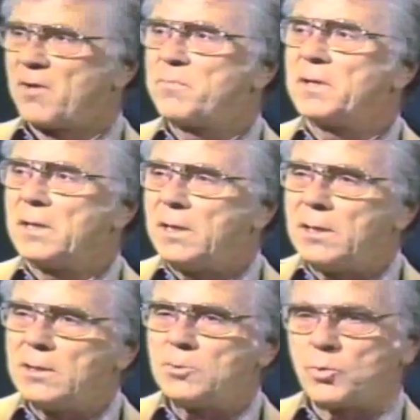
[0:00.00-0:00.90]
I've been
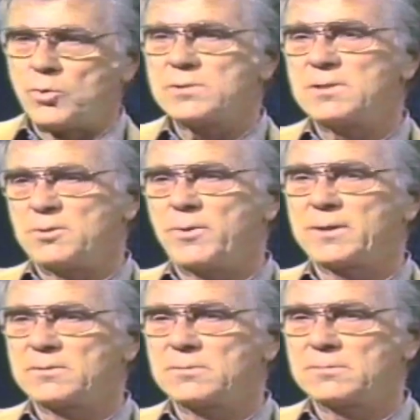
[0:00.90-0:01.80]
leaning towards a
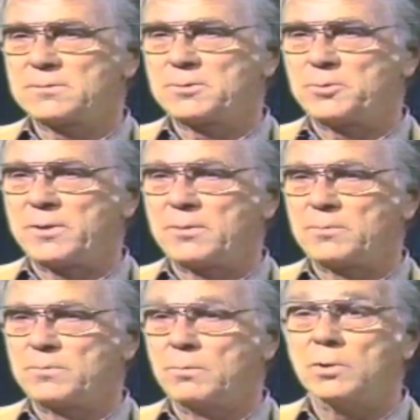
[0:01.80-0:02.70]
director's career
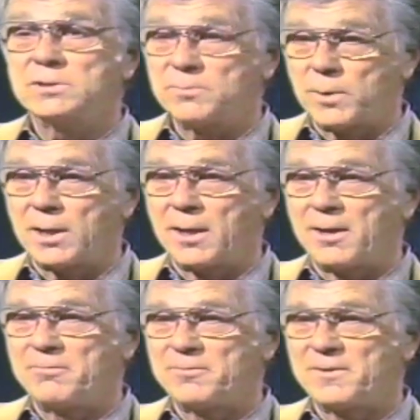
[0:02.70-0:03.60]
most of my
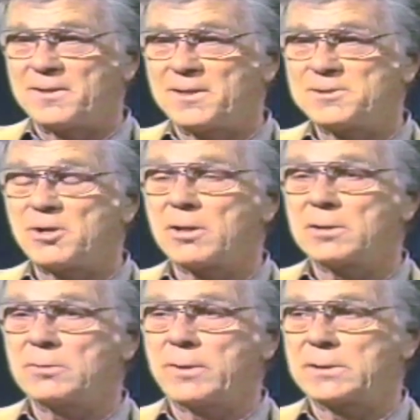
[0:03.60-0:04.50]
life, and I
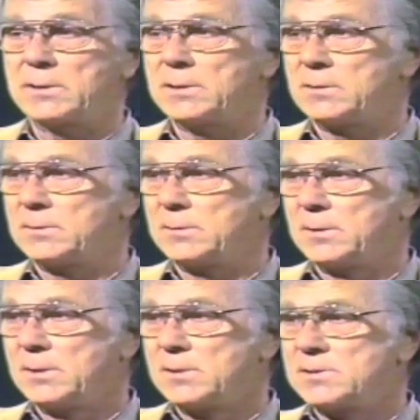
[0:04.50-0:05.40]
started directing in
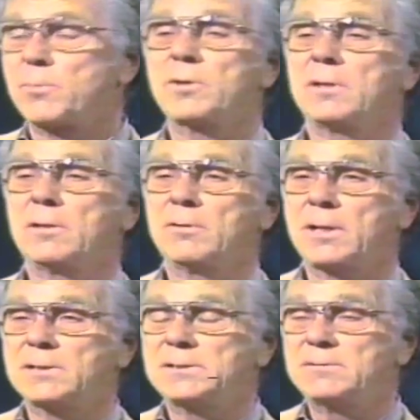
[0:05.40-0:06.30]
summer theater in
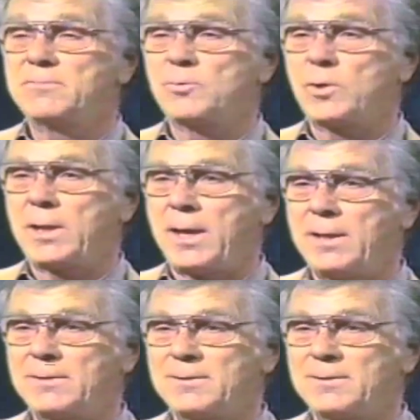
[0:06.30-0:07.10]
1948